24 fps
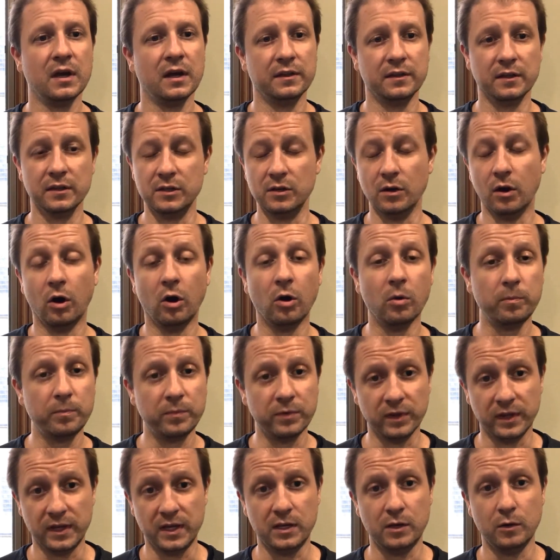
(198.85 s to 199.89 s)
And then
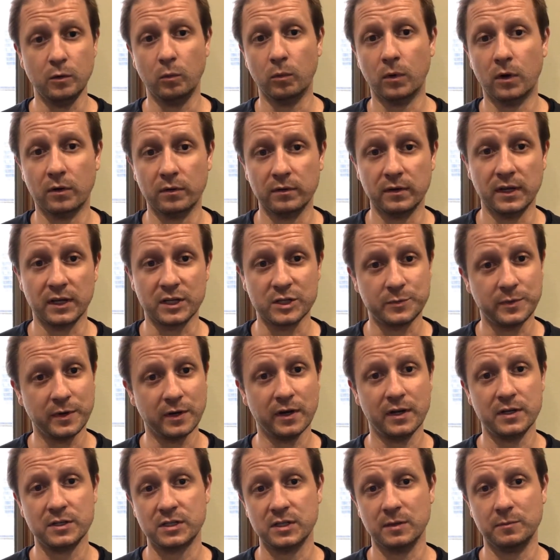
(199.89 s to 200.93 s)
hopefully you won't
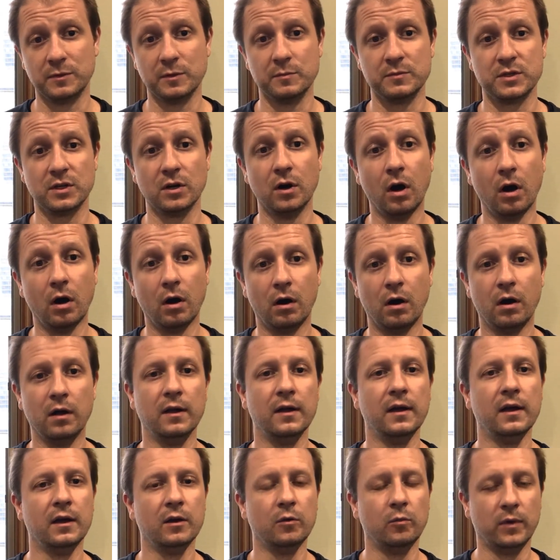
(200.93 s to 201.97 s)
experience symptoms at
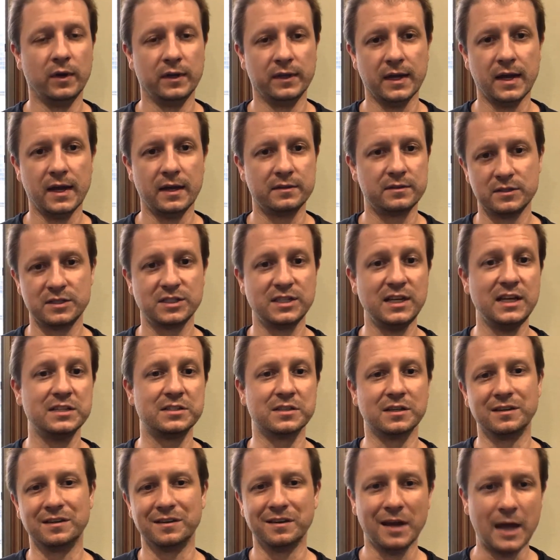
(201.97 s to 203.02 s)
all when that
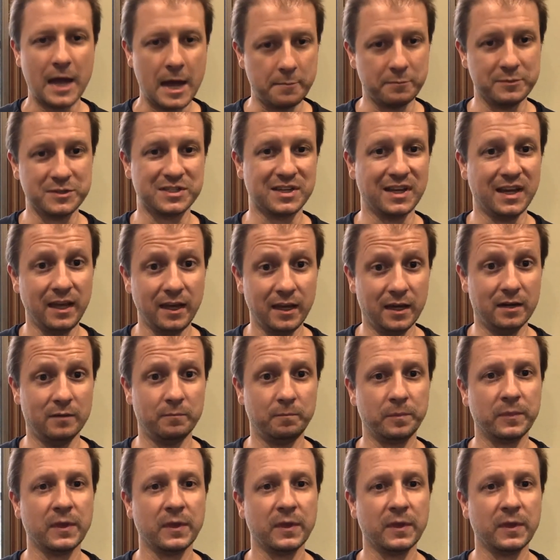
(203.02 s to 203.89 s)
season happens to hit.